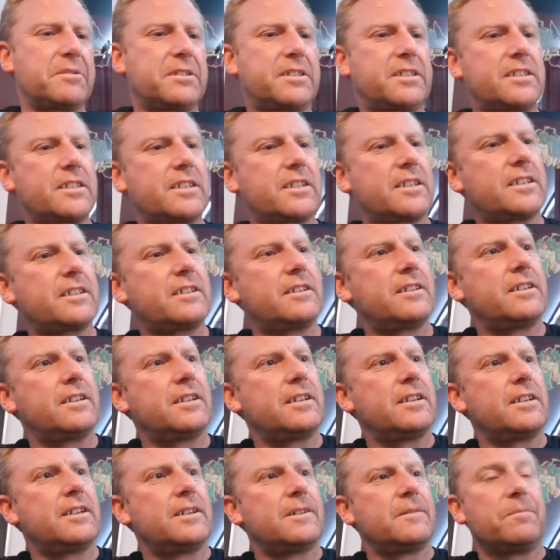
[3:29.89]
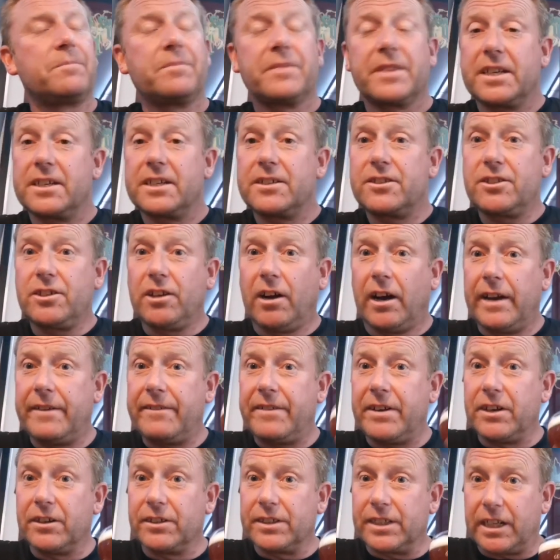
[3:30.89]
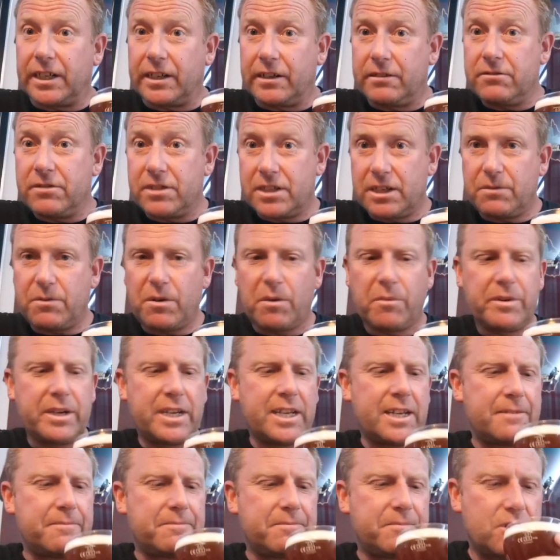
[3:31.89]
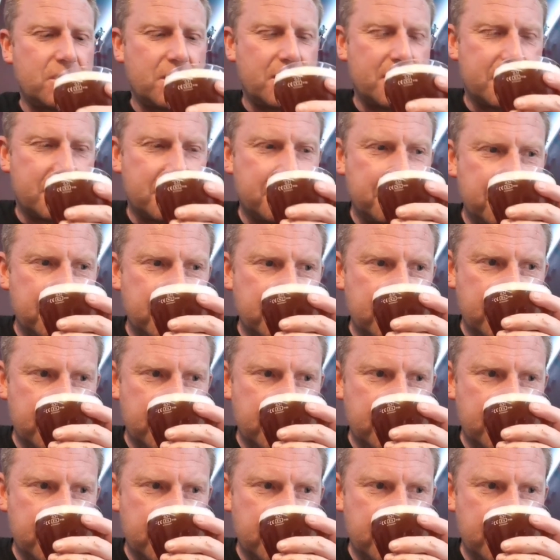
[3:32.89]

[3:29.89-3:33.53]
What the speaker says: but let's dive in on the nose, see what we get. Cheers.